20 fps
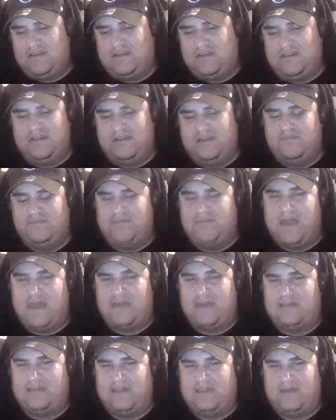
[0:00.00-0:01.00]
Khalil
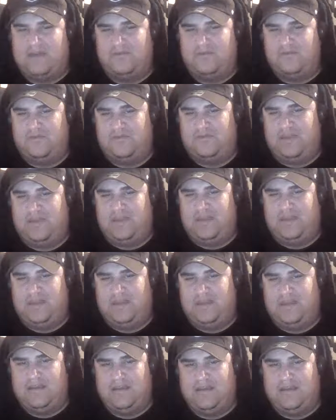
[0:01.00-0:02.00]
Mack that will be